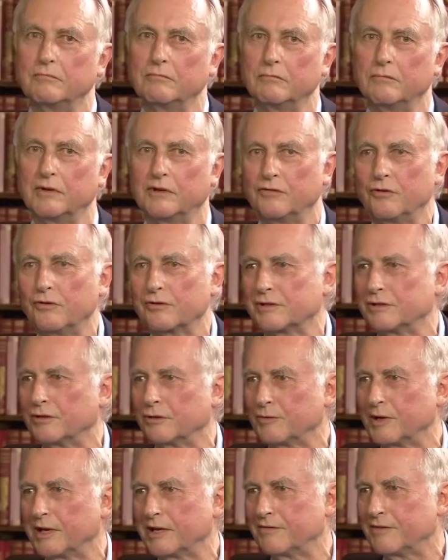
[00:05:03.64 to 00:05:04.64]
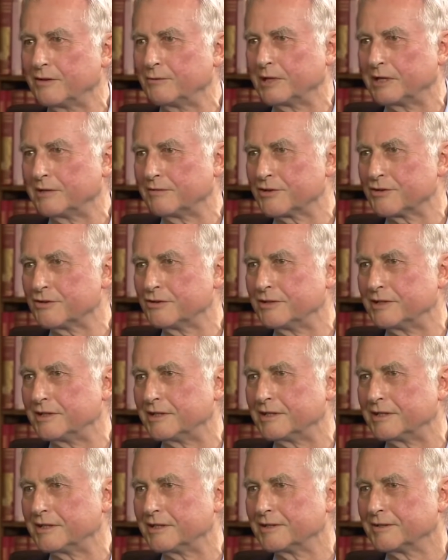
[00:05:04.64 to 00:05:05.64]
Well, of course not. Why ever should
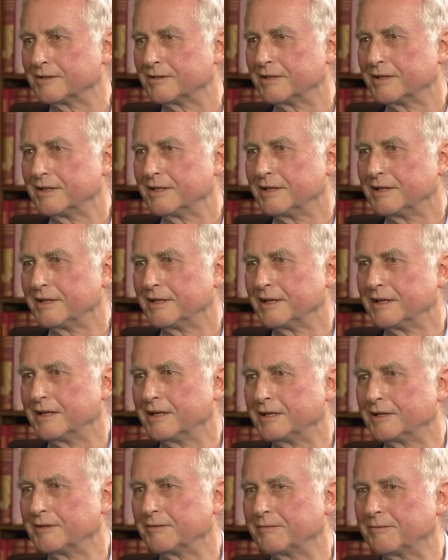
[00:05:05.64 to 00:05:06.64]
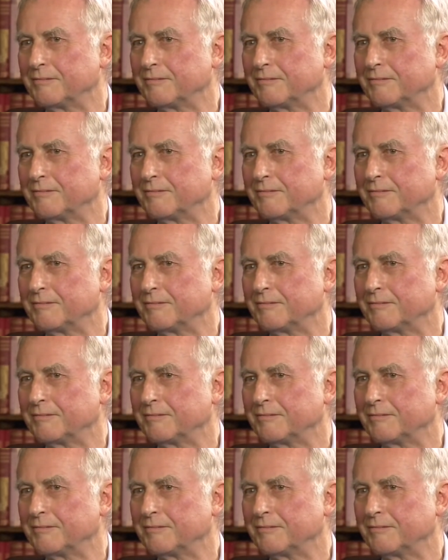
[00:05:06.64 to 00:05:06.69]
it? I